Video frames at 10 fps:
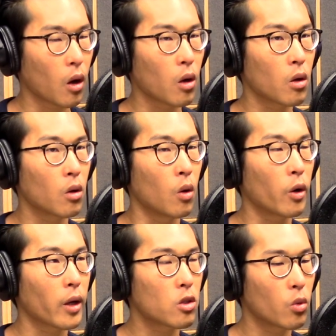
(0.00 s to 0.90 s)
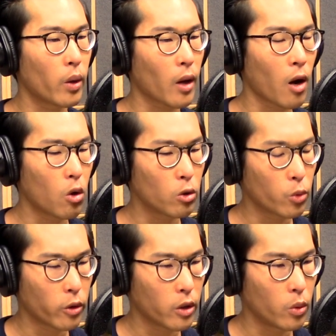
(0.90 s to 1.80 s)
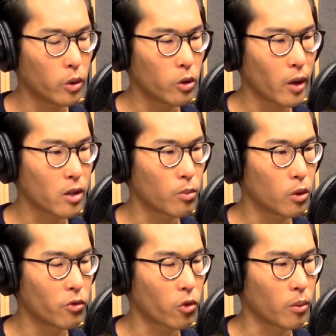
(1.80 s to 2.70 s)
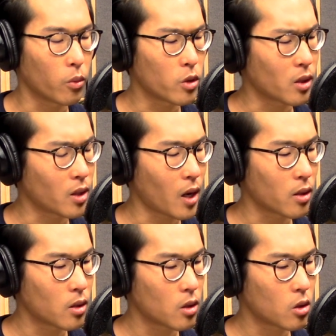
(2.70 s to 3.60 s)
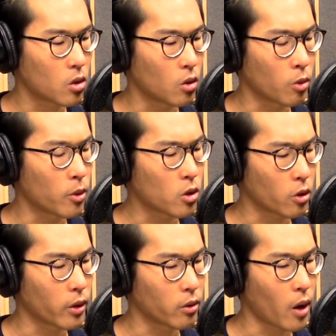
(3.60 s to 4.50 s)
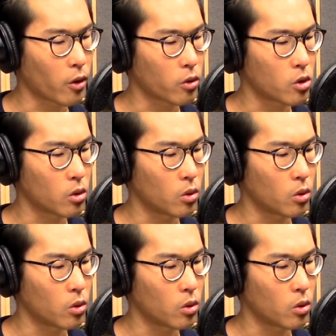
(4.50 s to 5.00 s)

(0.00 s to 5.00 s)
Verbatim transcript: Oh, okay. So wait, how old were you when you guys moved from, you said Kansas to, or Missouri rather, to?